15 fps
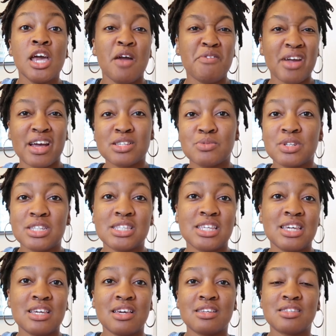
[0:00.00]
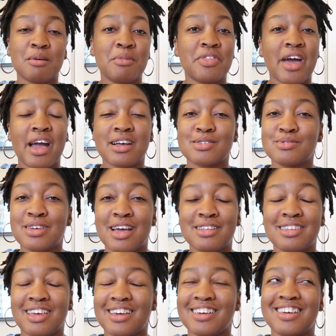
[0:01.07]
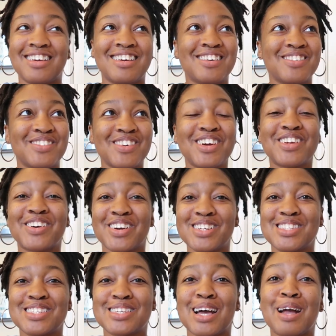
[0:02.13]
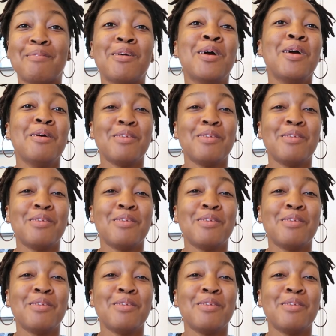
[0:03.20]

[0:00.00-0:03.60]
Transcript: If you guys want to see some of that, because we had a crazy time.